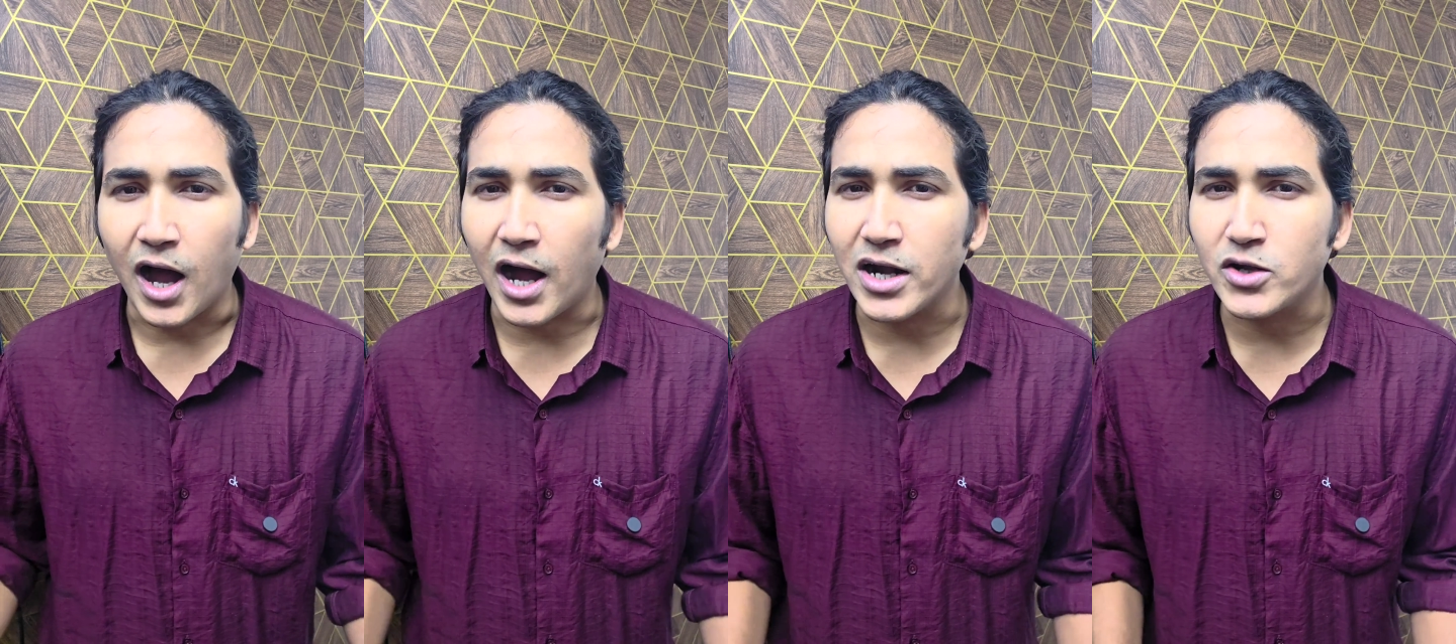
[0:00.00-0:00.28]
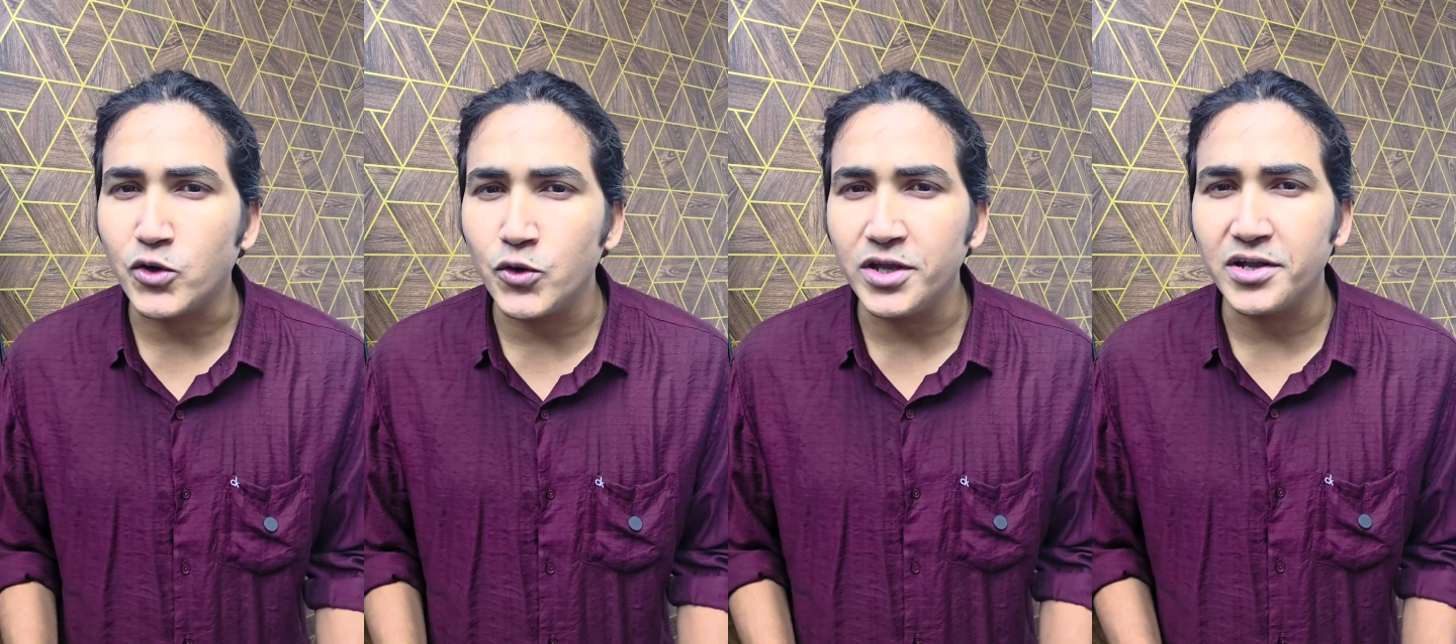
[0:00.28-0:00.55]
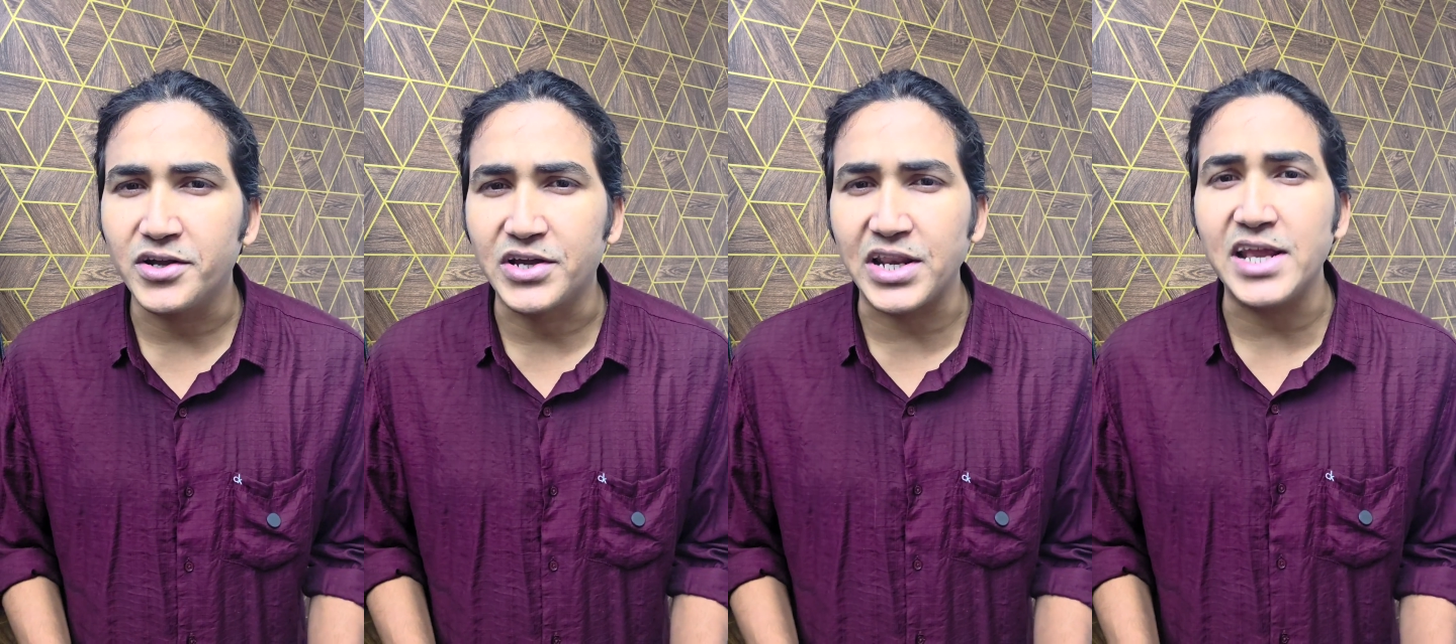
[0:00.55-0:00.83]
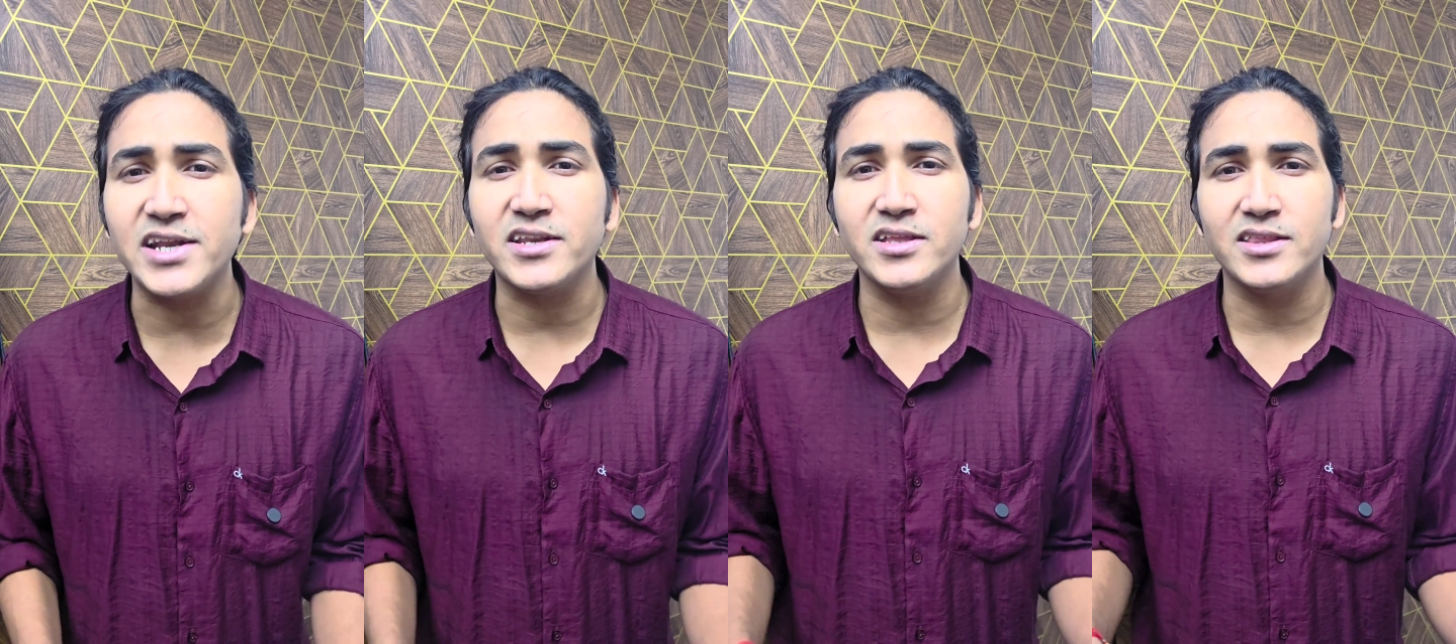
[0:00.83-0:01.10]
are doing
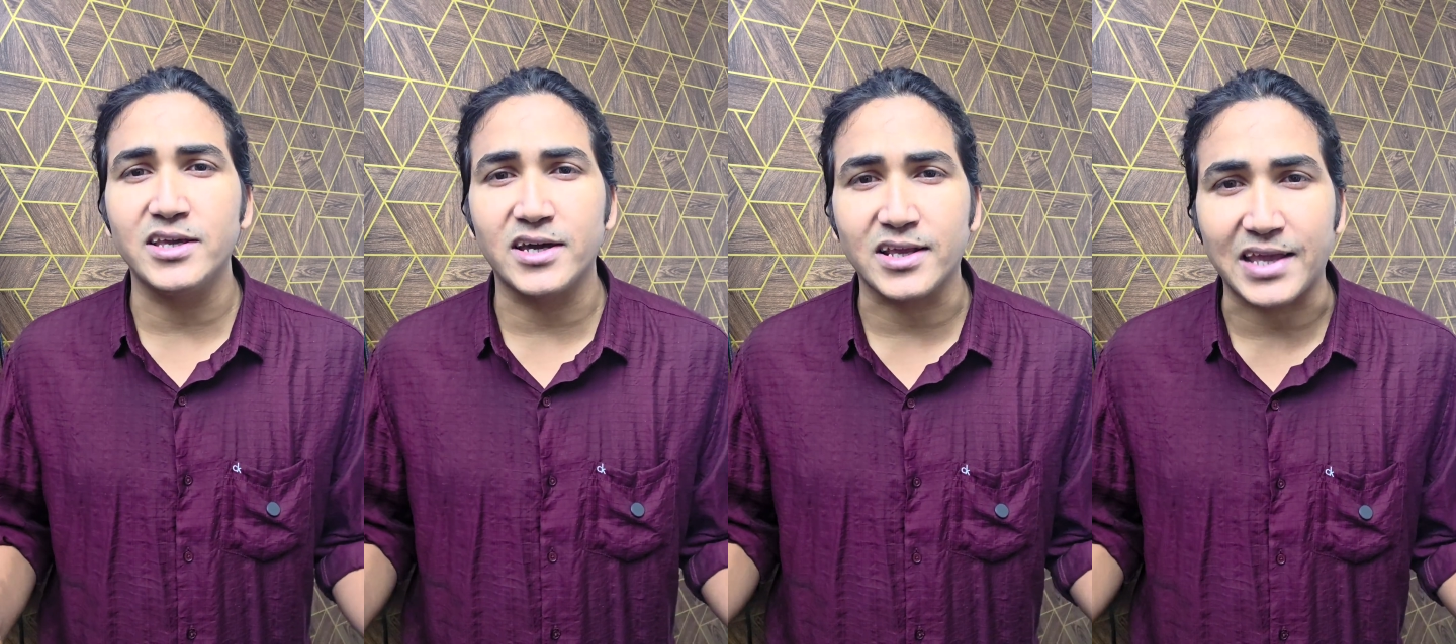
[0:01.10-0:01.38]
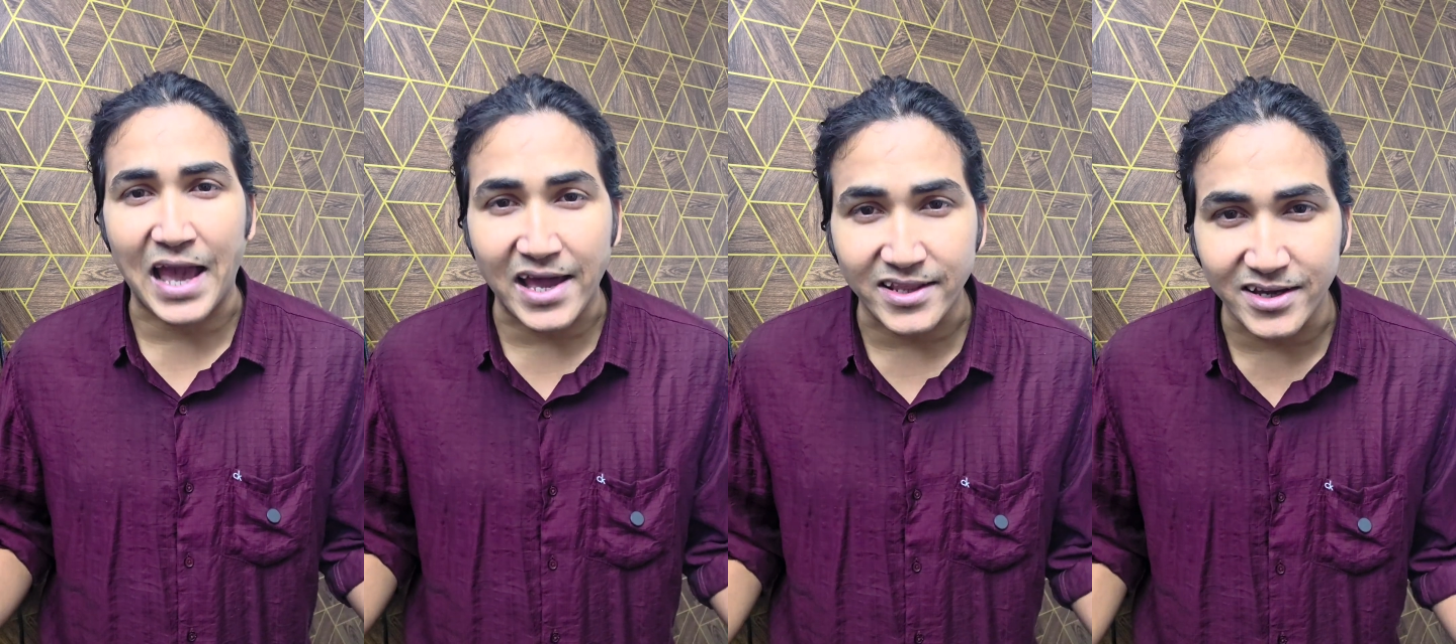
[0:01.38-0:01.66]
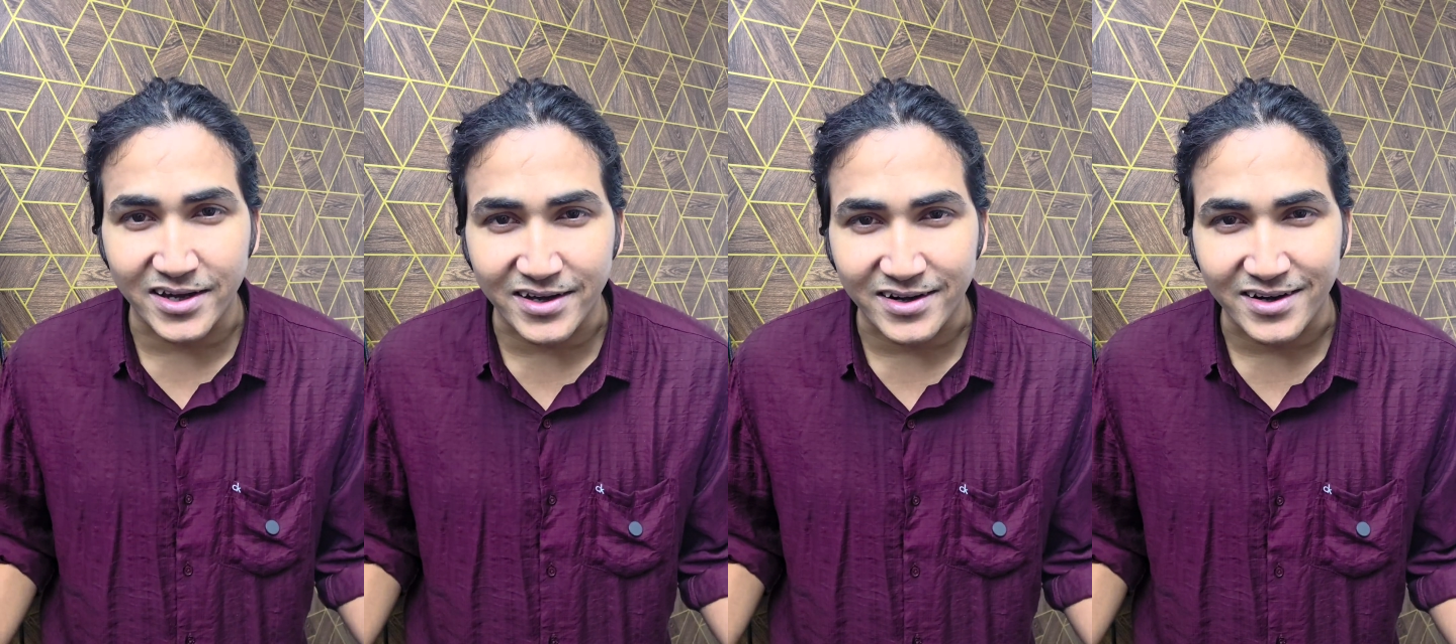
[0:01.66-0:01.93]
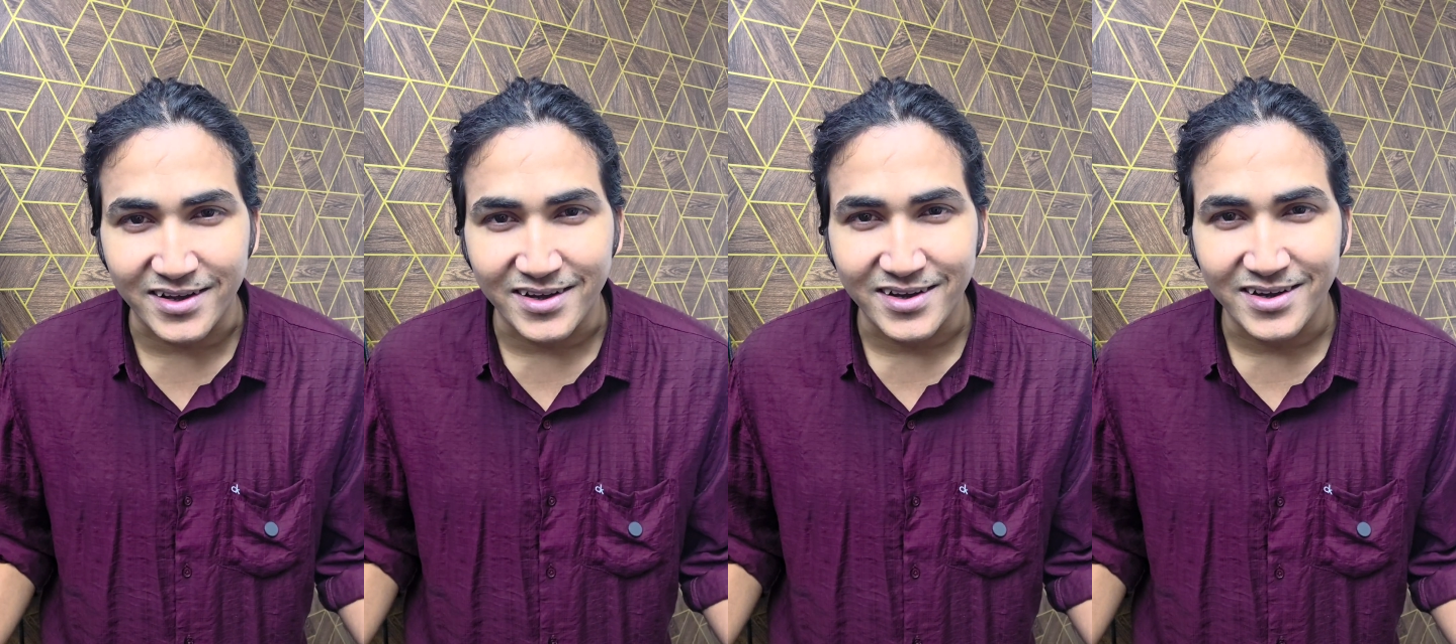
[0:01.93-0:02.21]
great in their
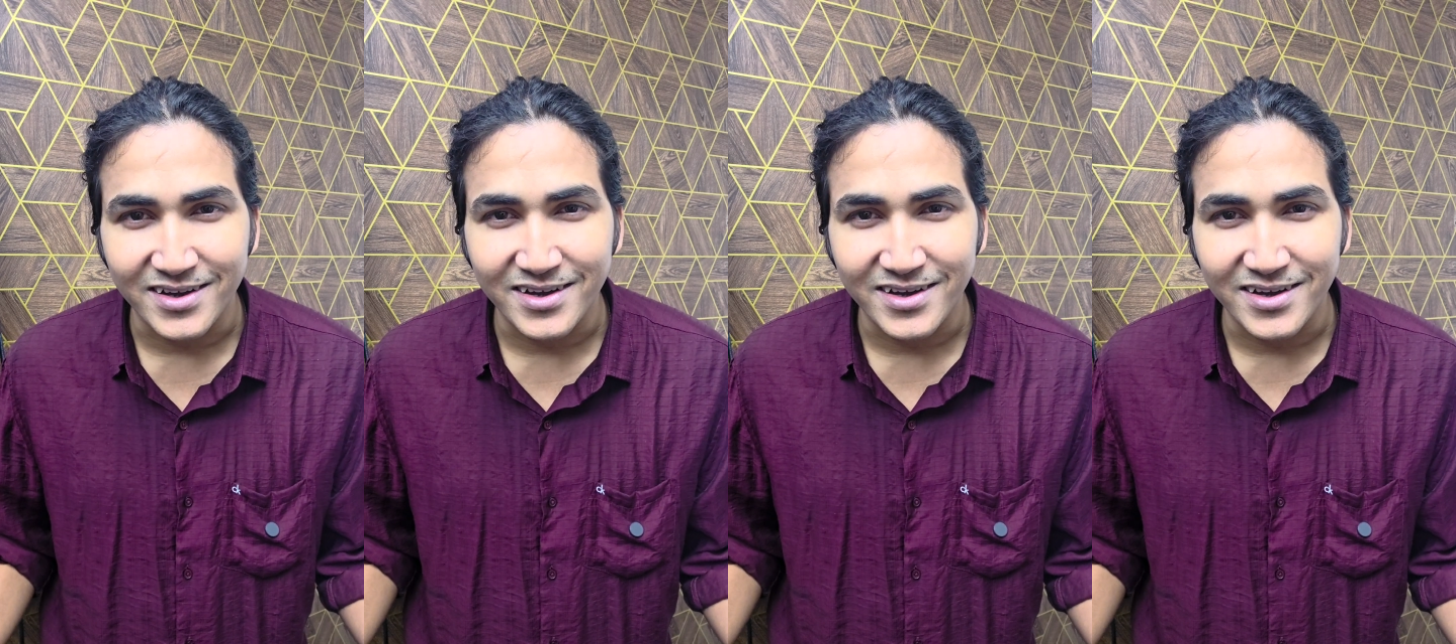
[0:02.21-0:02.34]
career